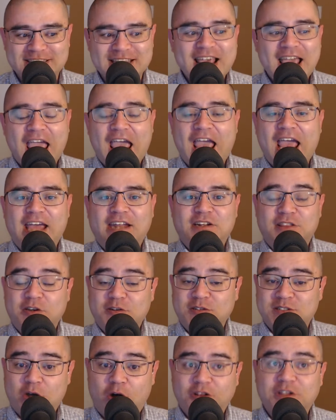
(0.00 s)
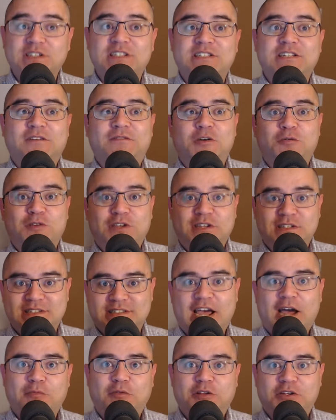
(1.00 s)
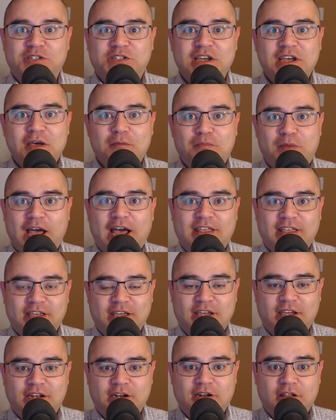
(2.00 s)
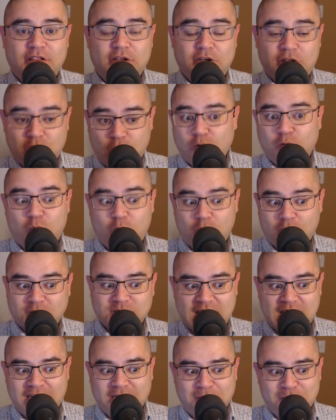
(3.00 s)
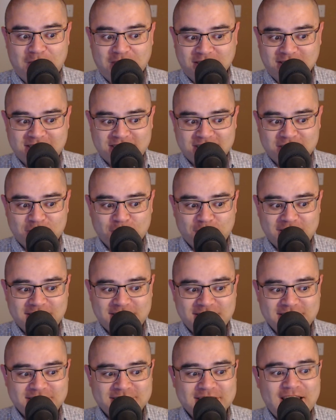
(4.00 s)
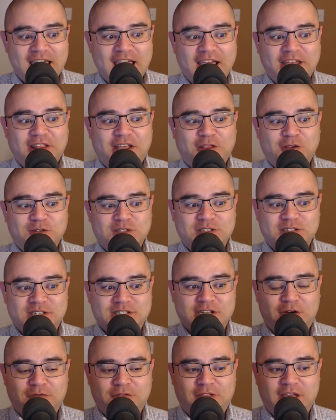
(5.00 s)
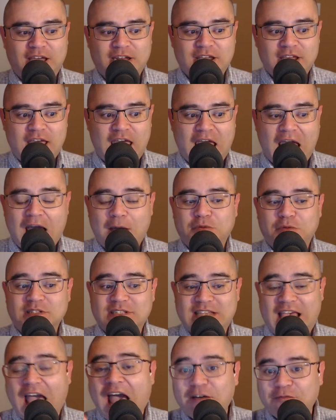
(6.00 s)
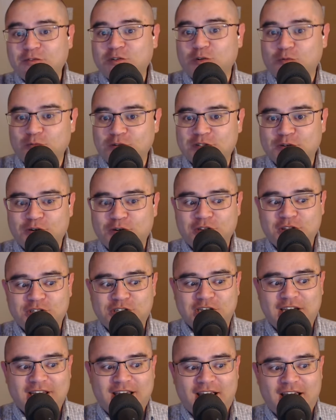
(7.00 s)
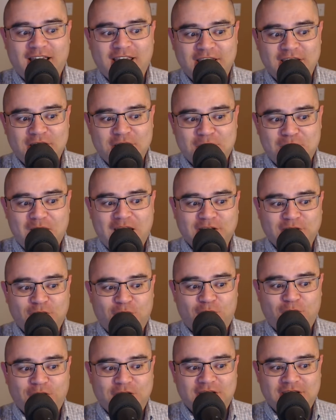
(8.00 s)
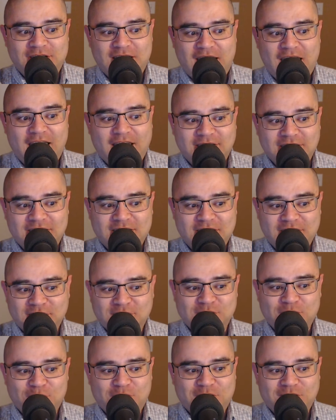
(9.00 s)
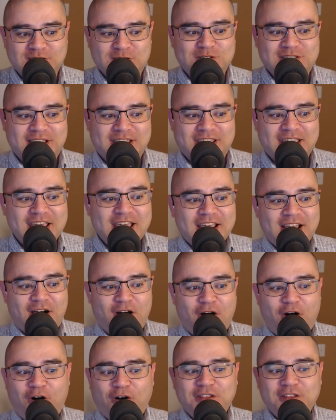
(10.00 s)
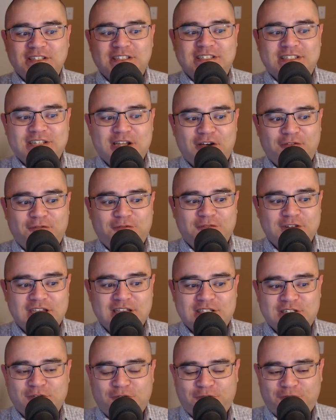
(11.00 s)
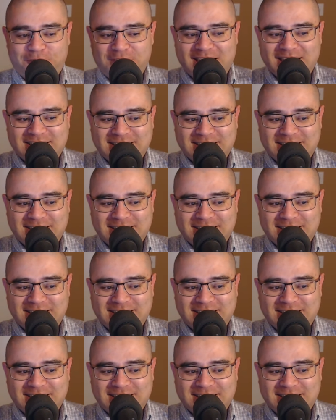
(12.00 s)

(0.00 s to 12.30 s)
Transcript: And there's all the stuff that we established back in the Clone Wars animated series, and then there's the stuff that happens after Return of the Jedi in The Mandalorian and in Ahsoka. So it's like all this stuff needs to fit.